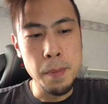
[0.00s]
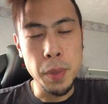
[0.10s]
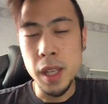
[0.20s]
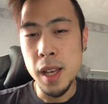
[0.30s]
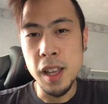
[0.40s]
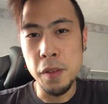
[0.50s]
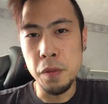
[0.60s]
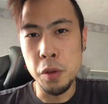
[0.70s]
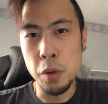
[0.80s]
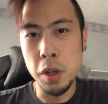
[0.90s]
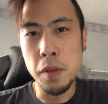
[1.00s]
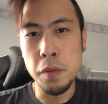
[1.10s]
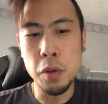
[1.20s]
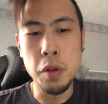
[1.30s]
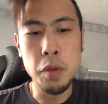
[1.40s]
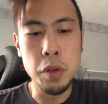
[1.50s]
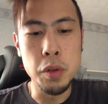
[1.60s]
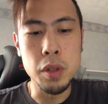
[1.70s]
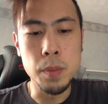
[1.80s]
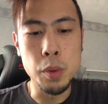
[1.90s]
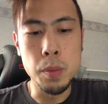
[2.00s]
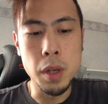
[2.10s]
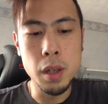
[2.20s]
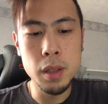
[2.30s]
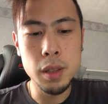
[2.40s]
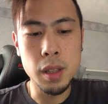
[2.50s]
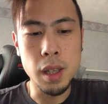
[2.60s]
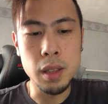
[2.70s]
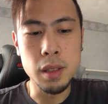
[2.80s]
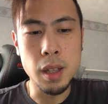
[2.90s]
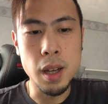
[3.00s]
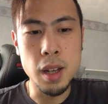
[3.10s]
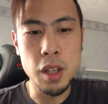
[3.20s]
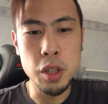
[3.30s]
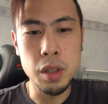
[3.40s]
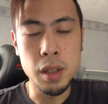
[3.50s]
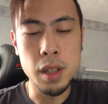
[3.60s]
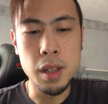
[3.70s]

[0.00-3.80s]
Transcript: but yeah, if you're looking for a reusable mask that's stylish,